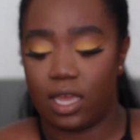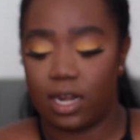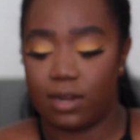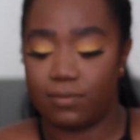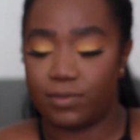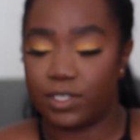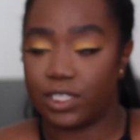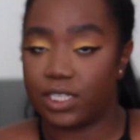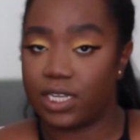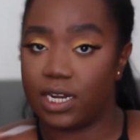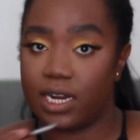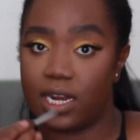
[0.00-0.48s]
and
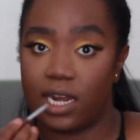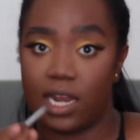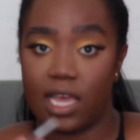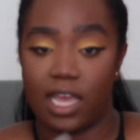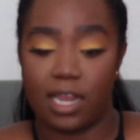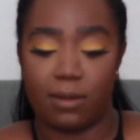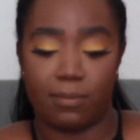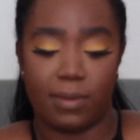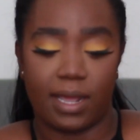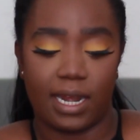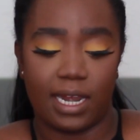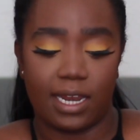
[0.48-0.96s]
I'm just going to
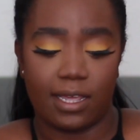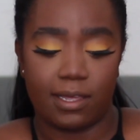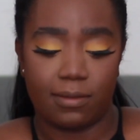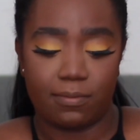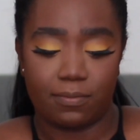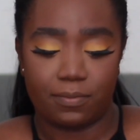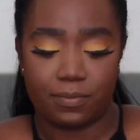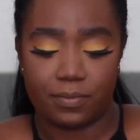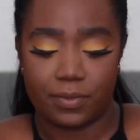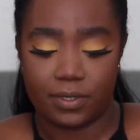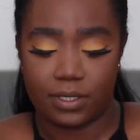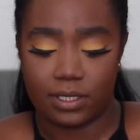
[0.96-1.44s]
line my
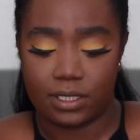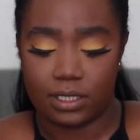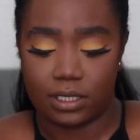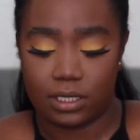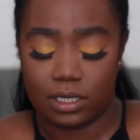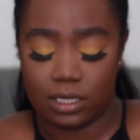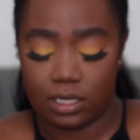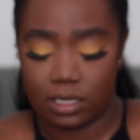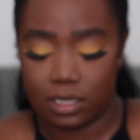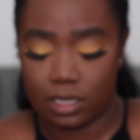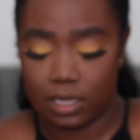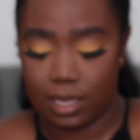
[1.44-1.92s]
lips.